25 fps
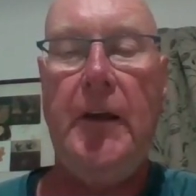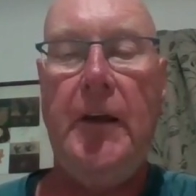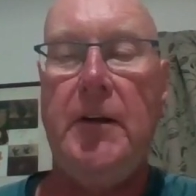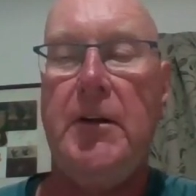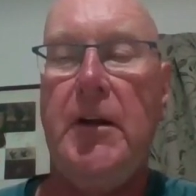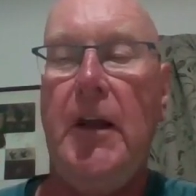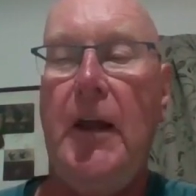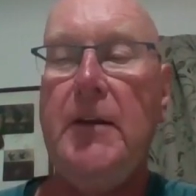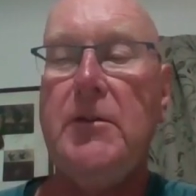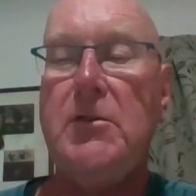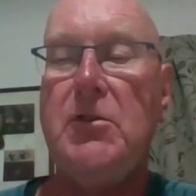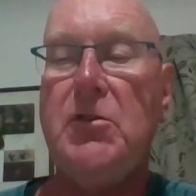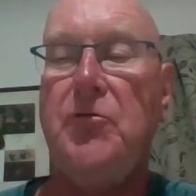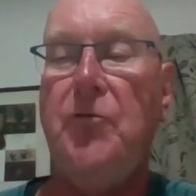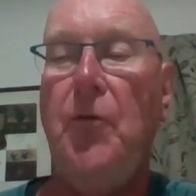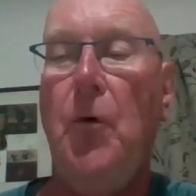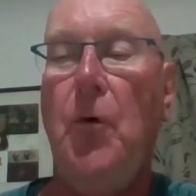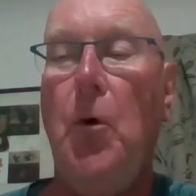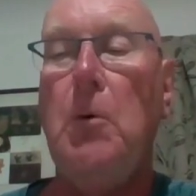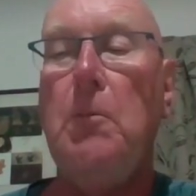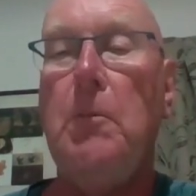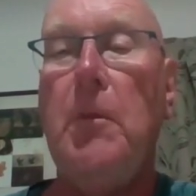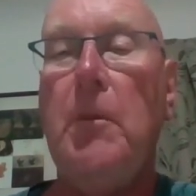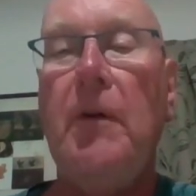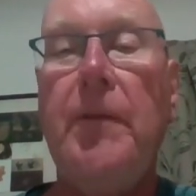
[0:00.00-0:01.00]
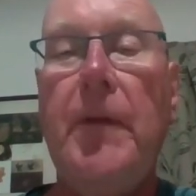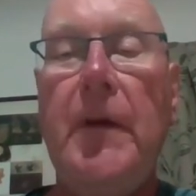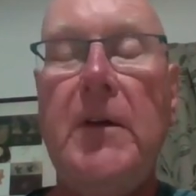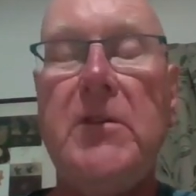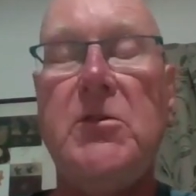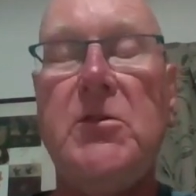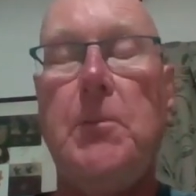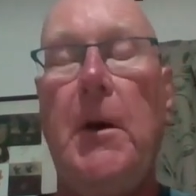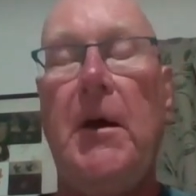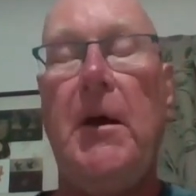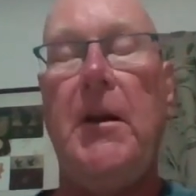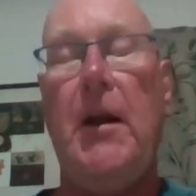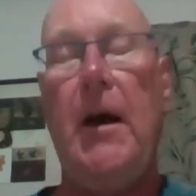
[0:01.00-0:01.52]
condensed form of
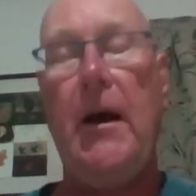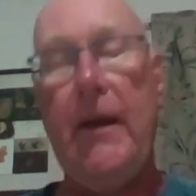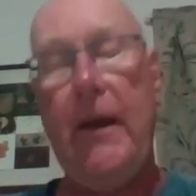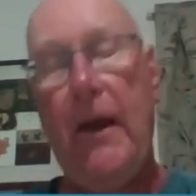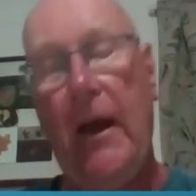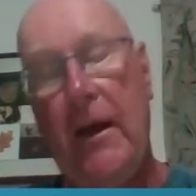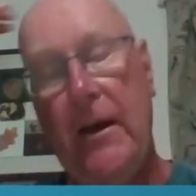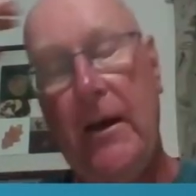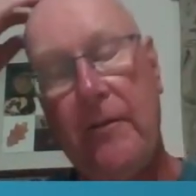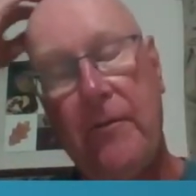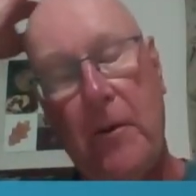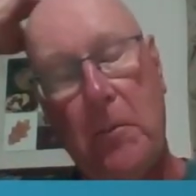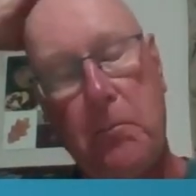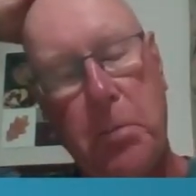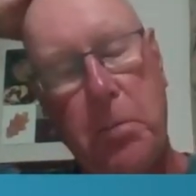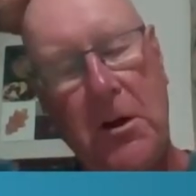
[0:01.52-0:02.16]
this, but I gave a